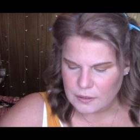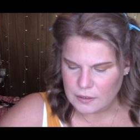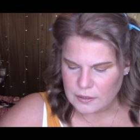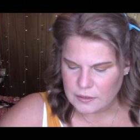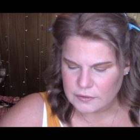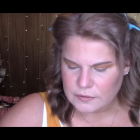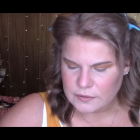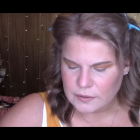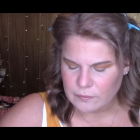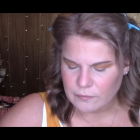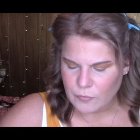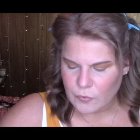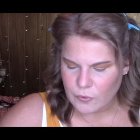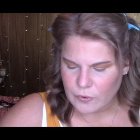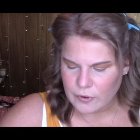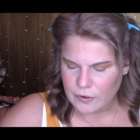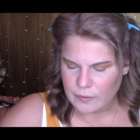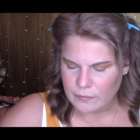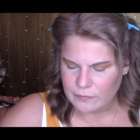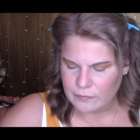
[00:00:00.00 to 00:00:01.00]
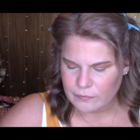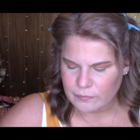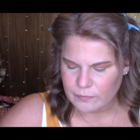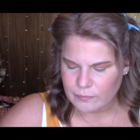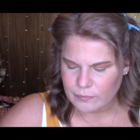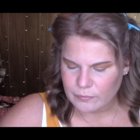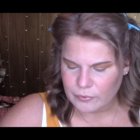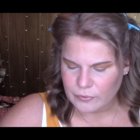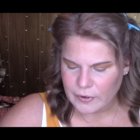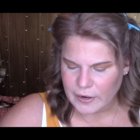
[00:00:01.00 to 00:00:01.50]
It is a more
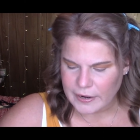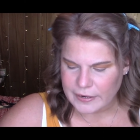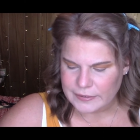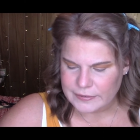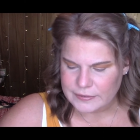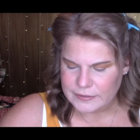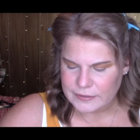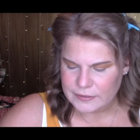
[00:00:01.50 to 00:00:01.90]
bright